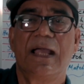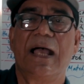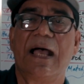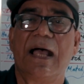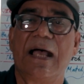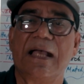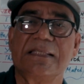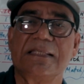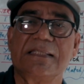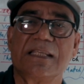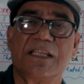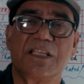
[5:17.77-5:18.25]

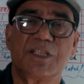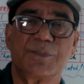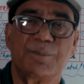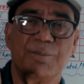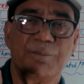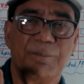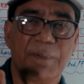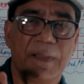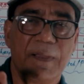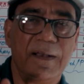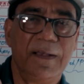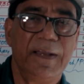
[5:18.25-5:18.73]
as a
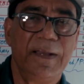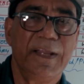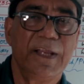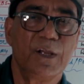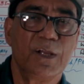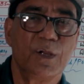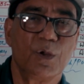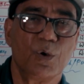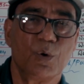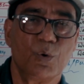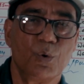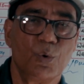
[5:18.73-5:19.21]

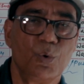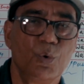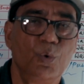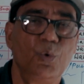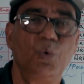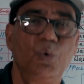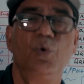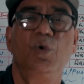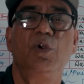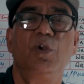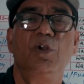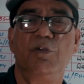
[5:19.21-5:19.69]
spelling
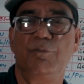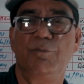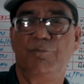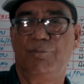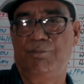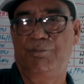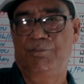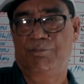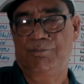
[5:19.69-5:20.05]
rule,